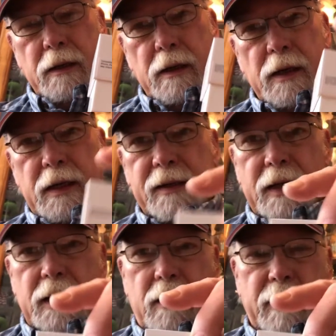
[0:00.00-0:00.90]
I guess I
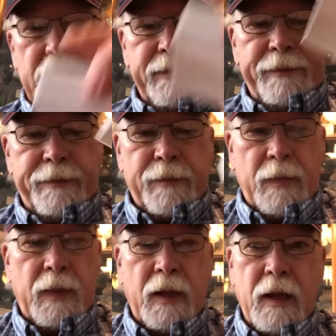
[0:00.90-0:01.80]
gotta help it.
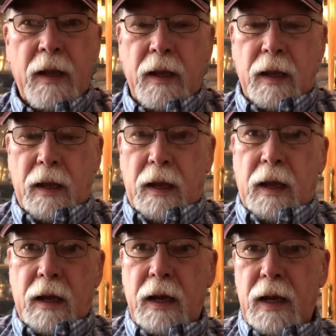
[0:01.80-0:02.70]

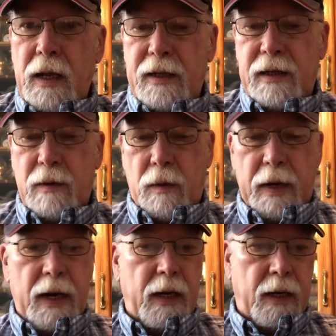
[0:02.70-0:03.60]
And let's see what we
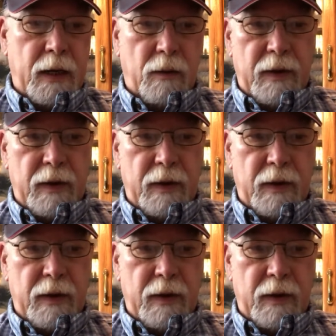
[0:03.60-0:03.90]
got in here.